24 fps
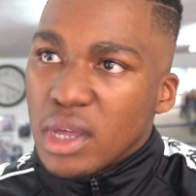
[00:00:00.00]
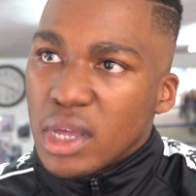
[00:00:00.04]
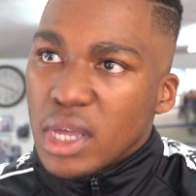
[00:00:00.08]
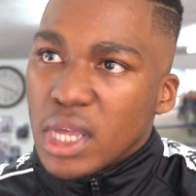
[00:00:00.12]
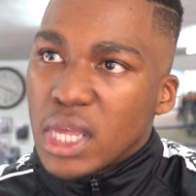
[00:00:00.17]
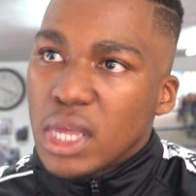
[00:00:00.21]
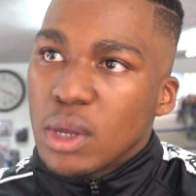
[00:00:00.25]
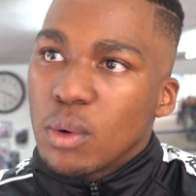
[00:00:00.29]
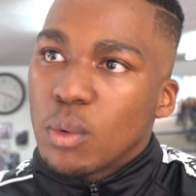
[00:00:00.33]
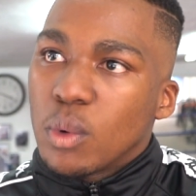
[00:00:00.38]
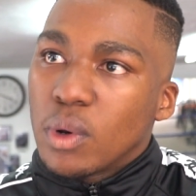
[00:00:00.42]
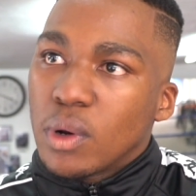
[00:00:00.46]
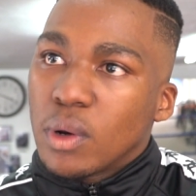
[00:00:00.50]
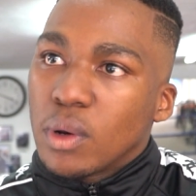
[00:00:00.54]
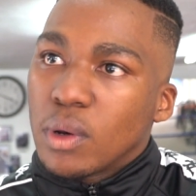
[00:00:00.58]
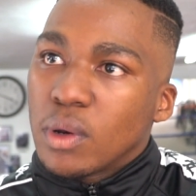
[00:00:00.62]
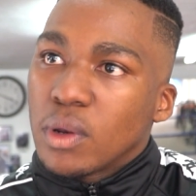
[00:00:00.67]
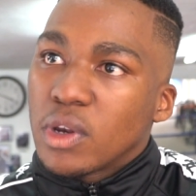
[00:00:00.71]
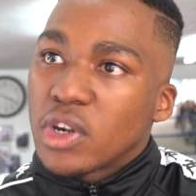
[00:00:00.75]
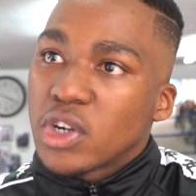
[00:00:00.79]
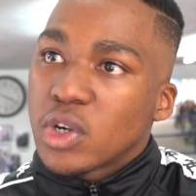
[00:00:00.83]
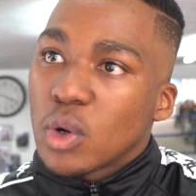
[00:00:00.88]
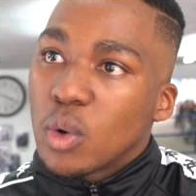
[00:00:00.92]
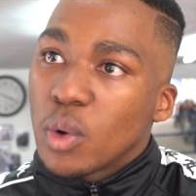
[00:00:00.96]
he will
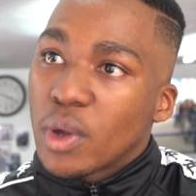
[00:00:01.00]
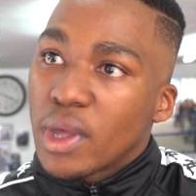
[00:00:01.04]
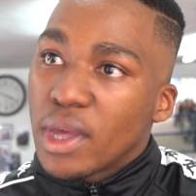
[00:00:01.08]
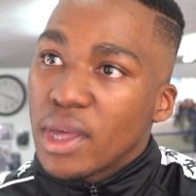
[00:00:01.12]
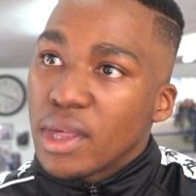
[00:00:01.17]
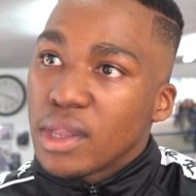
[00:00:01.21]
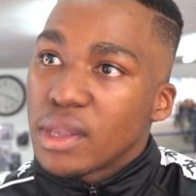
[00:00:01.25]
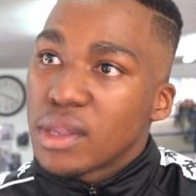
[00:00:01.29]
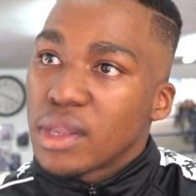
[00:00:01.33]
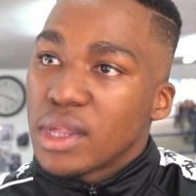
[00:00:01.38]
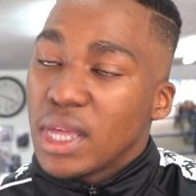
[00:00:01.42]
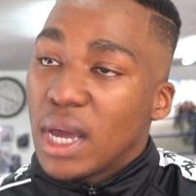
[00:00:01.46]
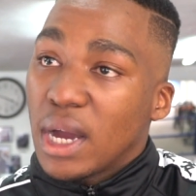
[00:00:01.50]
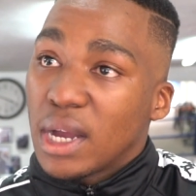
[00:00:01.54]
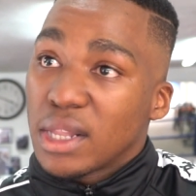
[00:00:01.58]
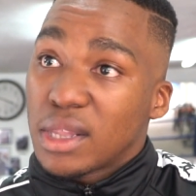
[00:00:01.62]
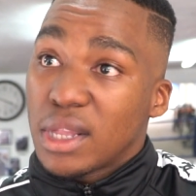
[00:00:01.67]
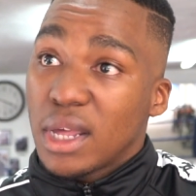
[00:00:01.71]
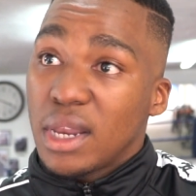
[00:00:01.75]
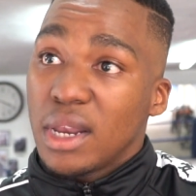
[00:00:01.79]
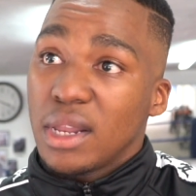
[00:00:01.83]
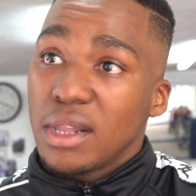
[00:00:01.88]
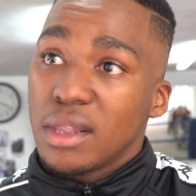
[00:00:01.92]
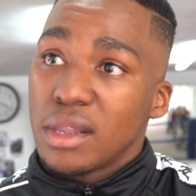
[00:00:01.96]
showcase young
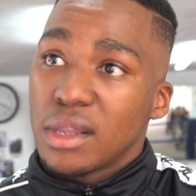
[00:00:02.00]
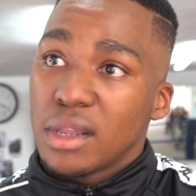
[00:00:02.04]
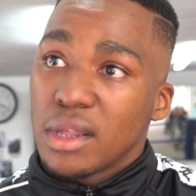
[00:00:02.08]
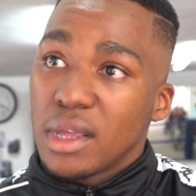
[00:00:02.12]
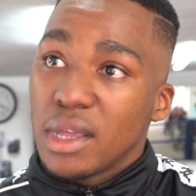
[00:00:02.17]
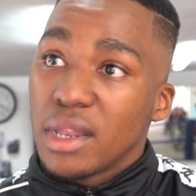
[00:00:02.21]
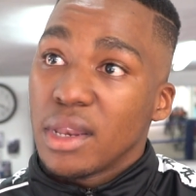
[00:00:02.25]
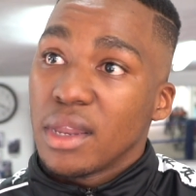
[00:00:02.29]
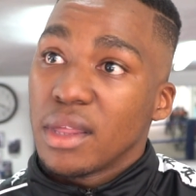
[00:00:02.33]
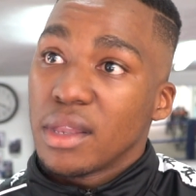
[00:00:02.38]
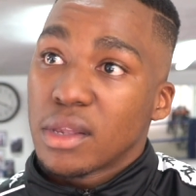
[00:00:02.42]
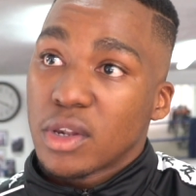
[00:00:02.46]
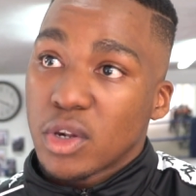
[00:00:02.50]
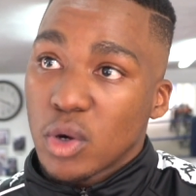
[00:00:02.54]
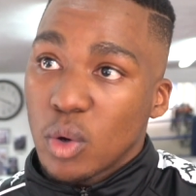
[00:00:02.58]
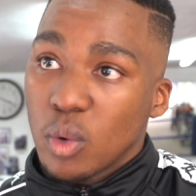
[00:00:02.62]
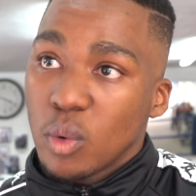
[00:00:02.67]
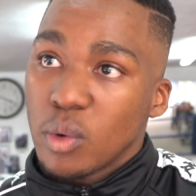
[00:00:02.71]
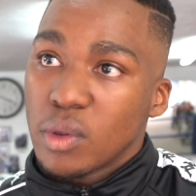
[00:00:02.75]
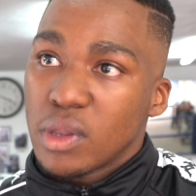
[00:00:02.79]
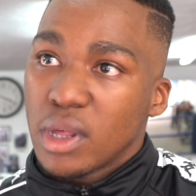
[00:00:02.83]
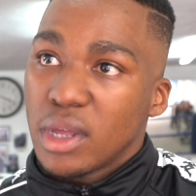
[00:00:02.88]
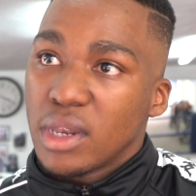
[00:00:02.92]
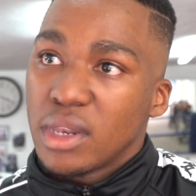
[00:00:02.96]
talent in his
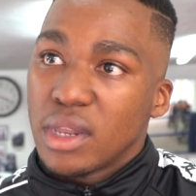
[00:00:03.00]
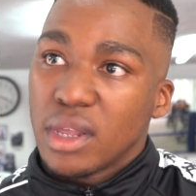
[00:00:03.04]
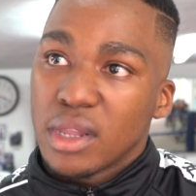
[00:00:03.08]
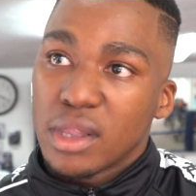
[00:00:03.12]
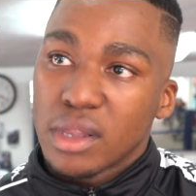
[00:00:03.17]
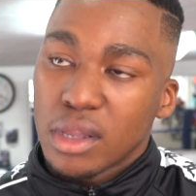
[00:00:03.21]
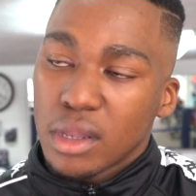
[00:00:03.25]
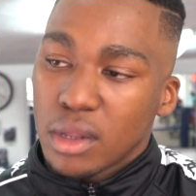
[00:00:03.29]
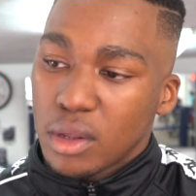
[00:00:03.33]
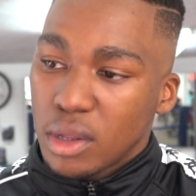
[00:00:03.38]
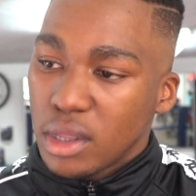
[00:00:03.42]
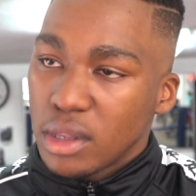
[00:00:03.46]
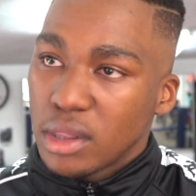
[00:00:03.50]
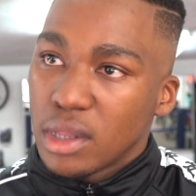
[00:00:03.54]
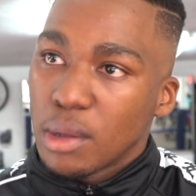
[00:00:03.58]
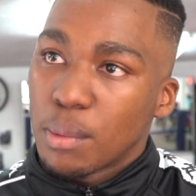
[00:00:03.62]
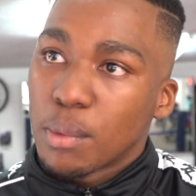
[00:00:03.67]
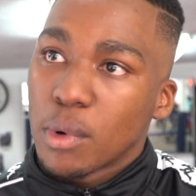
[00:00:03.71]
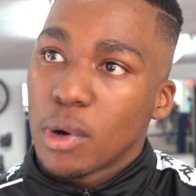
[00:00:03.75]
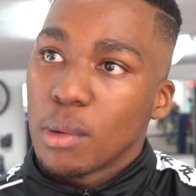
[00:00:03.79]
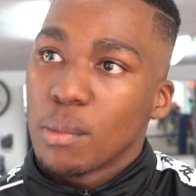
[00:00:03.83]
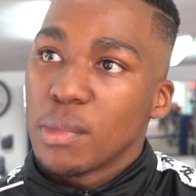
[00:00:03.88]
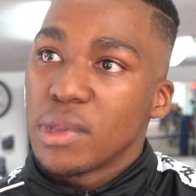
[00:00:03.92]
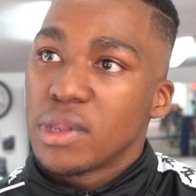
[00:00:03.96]
shows, and that's the
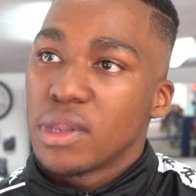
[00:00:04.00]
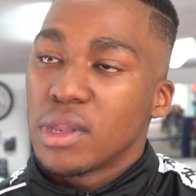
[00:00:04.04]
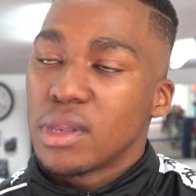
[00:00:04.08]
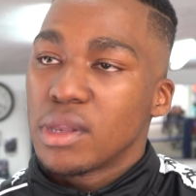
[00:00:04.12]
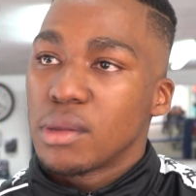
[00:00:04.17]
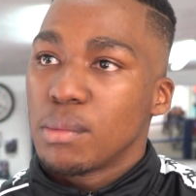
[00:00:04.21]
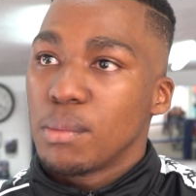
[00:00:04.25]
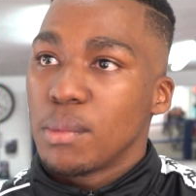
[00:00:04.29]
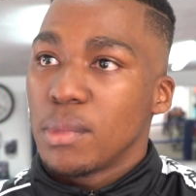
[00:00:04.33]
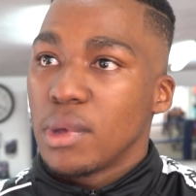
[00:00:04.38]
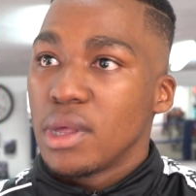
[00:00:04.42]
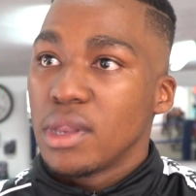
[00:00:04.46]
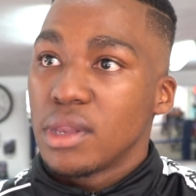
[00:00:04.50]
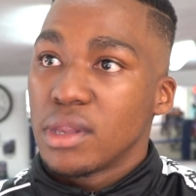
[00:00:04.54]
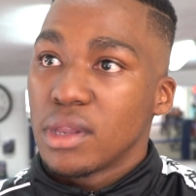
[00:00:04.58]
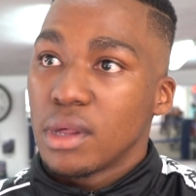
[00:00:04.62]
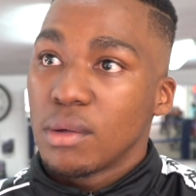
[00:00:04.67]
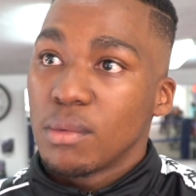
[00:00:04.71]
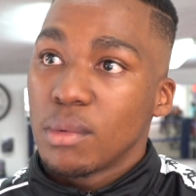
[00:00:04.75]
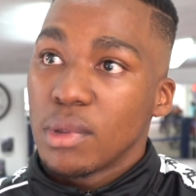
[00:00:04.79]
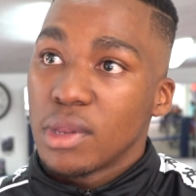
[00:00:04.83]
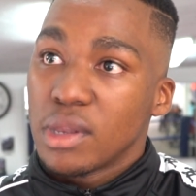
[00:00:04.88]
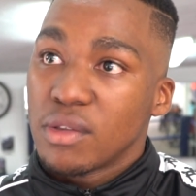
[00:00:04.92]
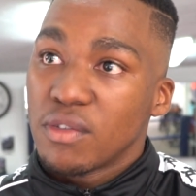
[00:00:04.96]
promise
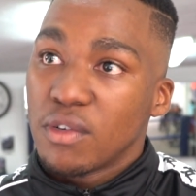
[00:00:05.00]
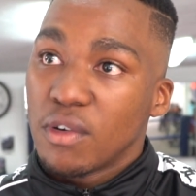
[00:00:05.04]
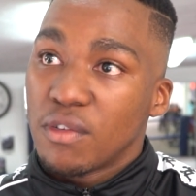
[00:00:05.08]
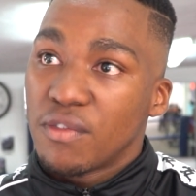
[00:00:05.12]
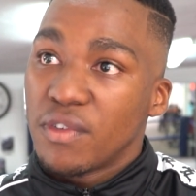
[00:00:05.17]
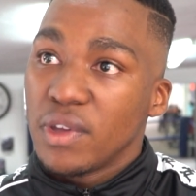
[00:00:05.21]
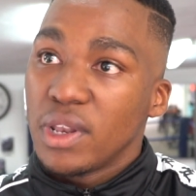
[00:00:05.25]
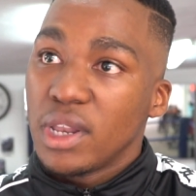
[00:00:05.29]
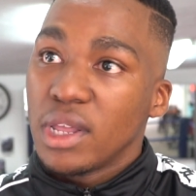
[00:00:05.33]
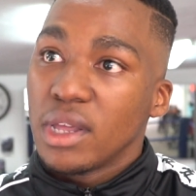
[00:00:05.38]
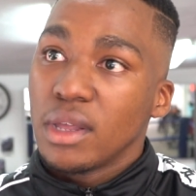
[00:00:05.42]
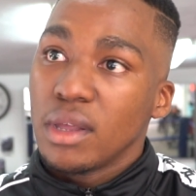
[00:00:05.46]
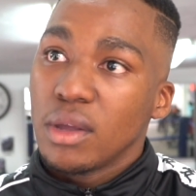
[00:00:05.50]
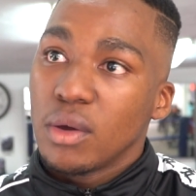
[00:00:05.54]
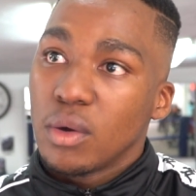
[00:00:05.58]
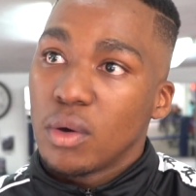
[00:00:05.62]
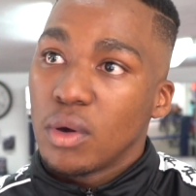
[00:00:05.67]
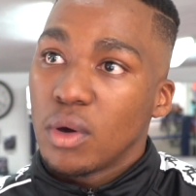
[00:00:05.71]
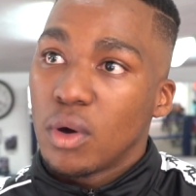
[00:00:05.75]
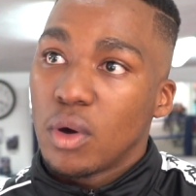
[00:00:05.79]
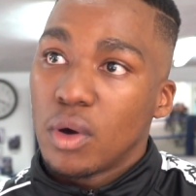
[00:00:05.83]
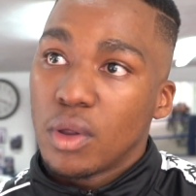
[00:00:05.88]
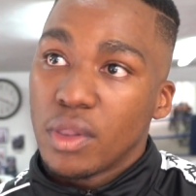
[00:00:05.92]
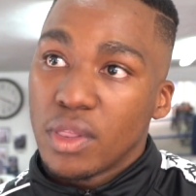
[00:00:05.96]
he's
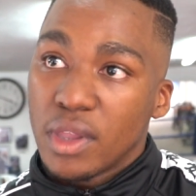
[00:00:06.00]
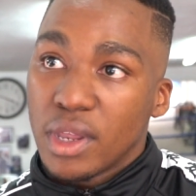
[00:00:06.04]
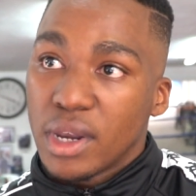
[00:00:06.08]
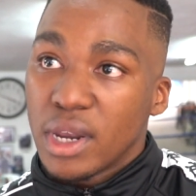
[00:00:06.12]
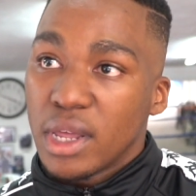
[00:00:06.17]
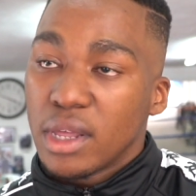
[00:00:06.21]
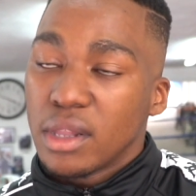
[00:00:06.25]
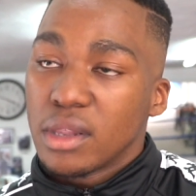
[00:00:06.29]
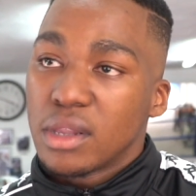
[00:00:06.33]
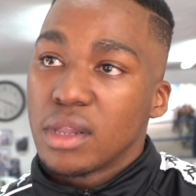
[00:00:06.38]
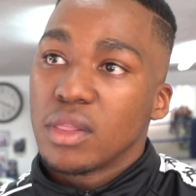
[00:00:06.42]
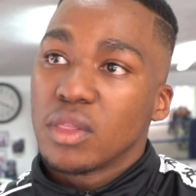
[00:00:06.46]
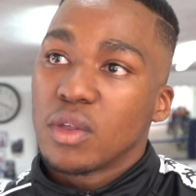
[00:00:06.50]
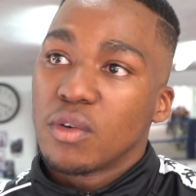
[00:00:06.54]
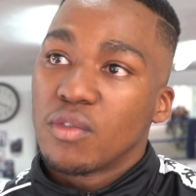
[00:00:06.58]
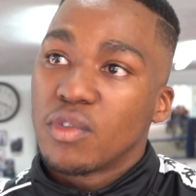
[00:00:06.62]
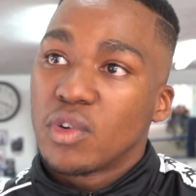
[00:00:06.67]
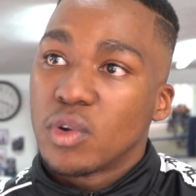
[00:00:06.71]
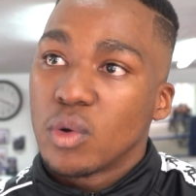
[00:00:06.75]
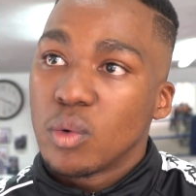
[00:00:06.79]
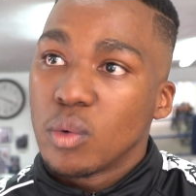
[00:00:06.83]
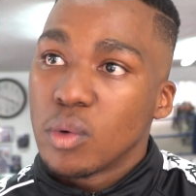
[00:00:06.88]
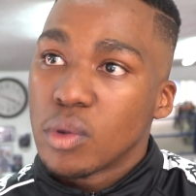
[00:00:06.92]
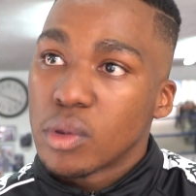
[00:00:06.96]
fulfilling on the 19th of June.